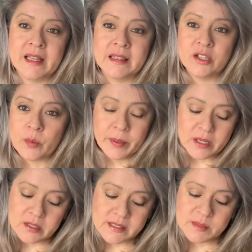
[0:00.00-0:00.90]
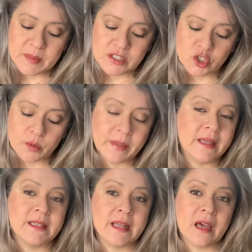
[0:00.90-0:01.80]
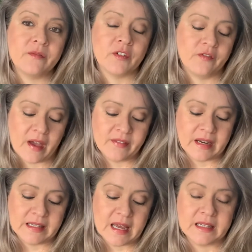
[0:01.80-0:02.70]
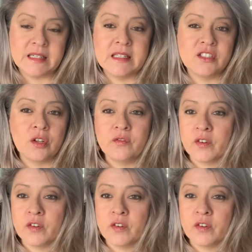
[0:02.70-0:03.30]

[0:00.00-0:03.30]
little pill dispenser, picked it up for $5.99 and it sold for